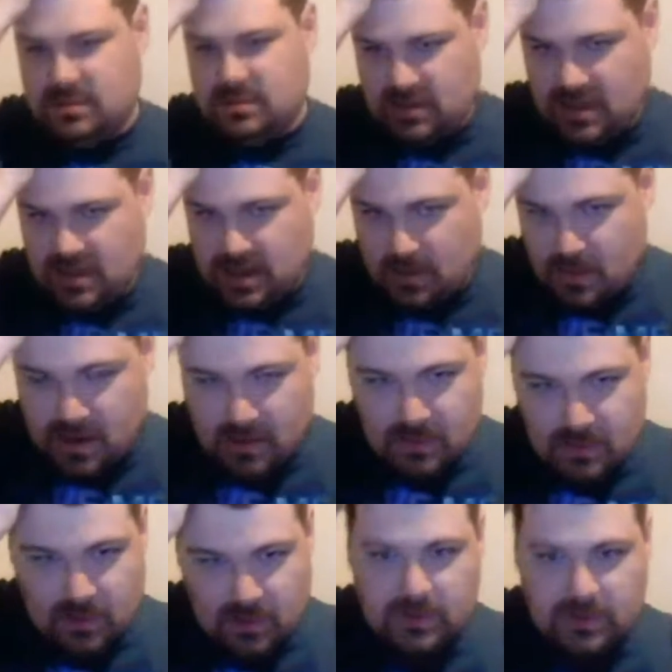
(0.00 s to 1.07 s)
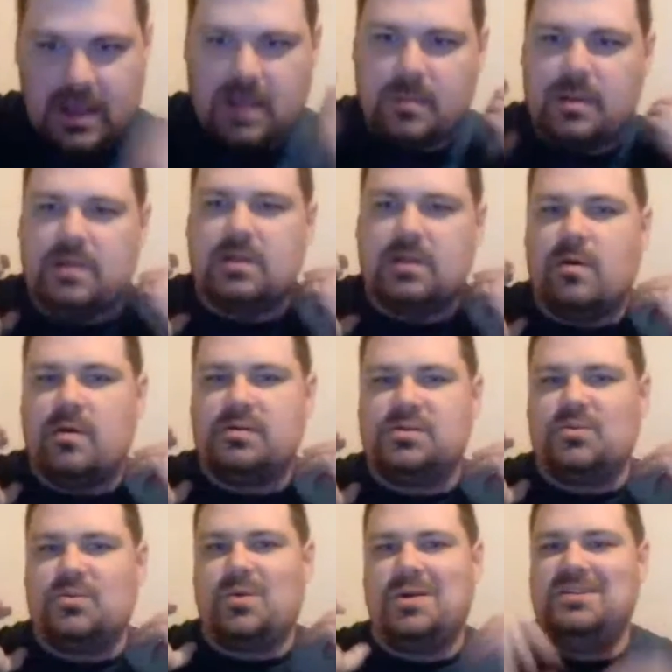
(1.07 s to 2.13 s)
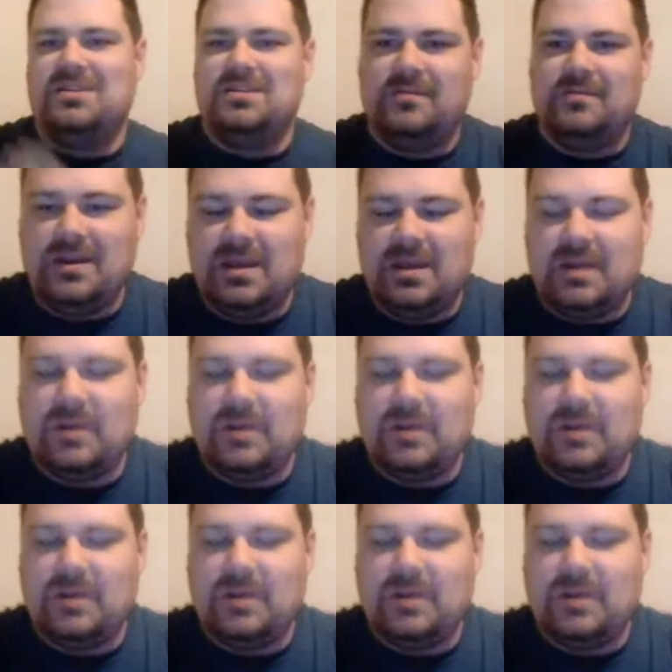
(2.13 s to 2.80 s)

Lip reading: like my little neck pillow I was wearing in the video.